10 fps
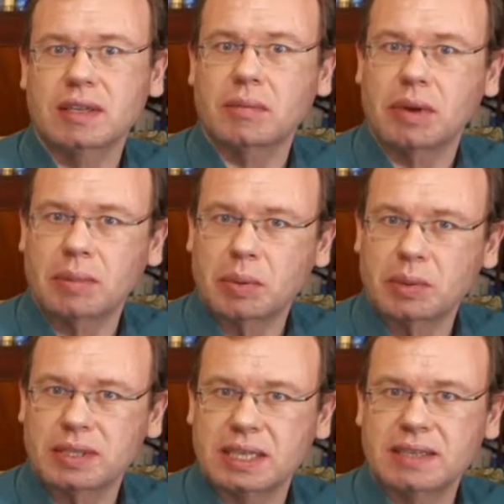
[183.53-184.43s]
The paper
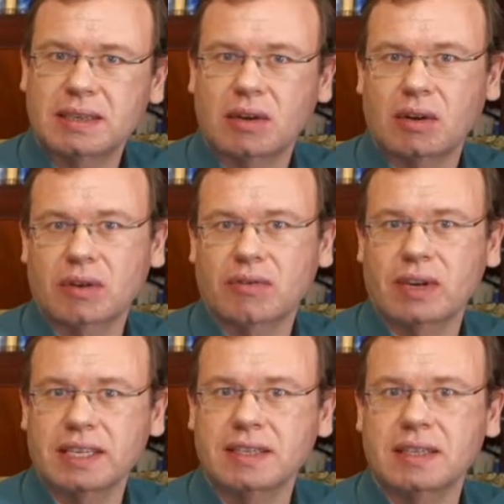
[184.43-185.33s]
presents a lot of
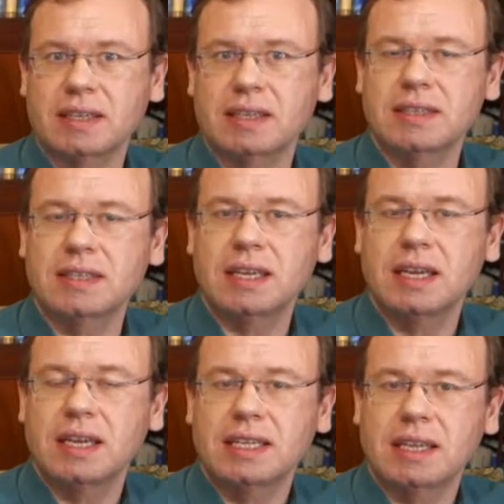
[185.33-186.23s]
nice ideas
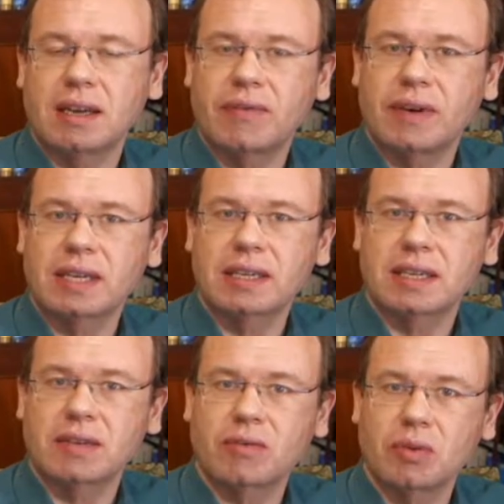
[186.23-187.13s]
that I think
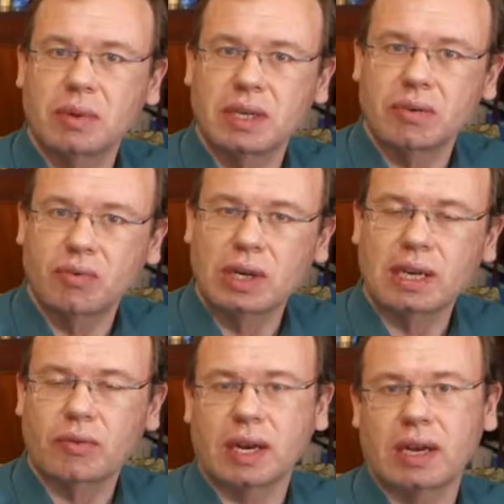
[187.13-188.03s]
that will be really
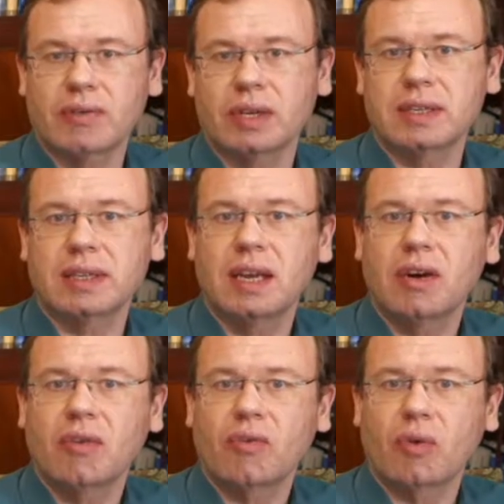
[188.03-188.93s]
relevant
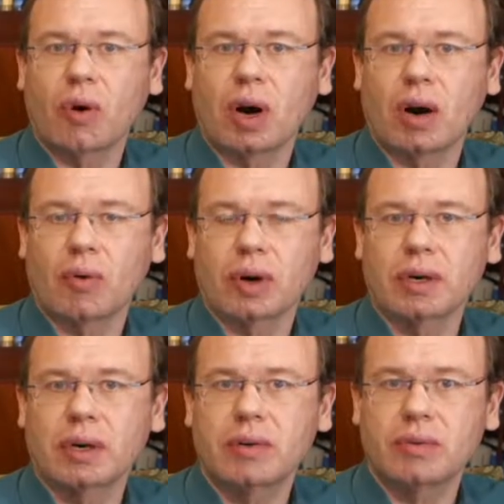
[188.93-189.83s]
for
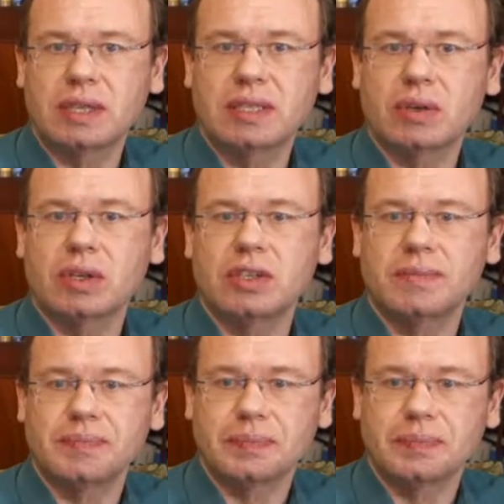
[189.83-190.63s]
our research.